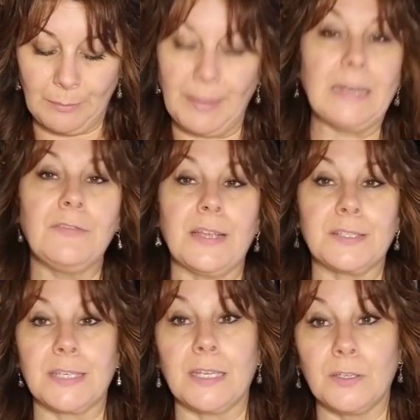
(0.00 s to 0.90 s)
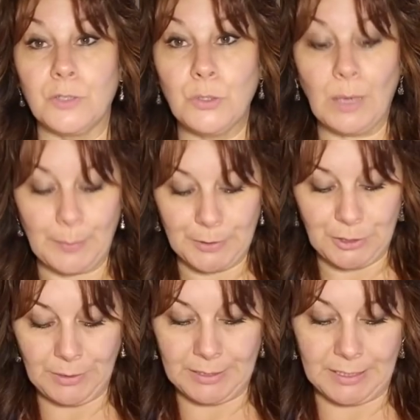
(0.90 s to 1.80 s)
manifesting new
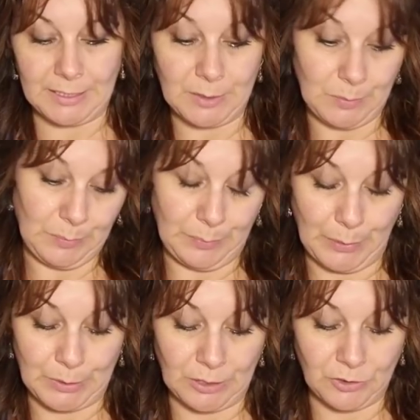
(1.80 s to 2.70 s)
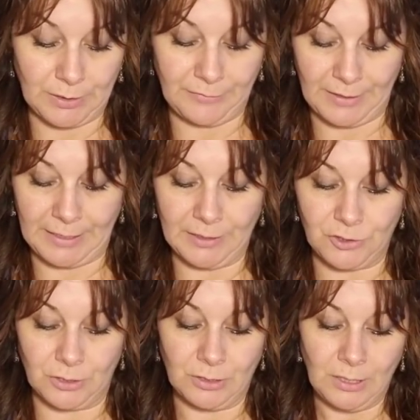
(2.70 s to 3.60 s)
opportunities, potentially
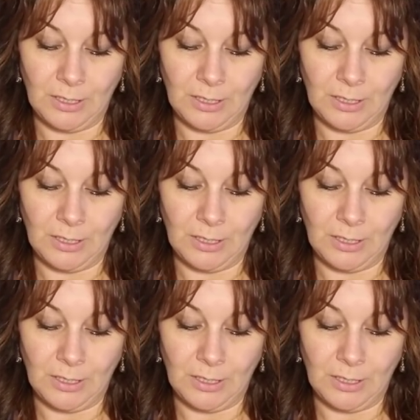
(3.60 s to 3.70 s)
financial.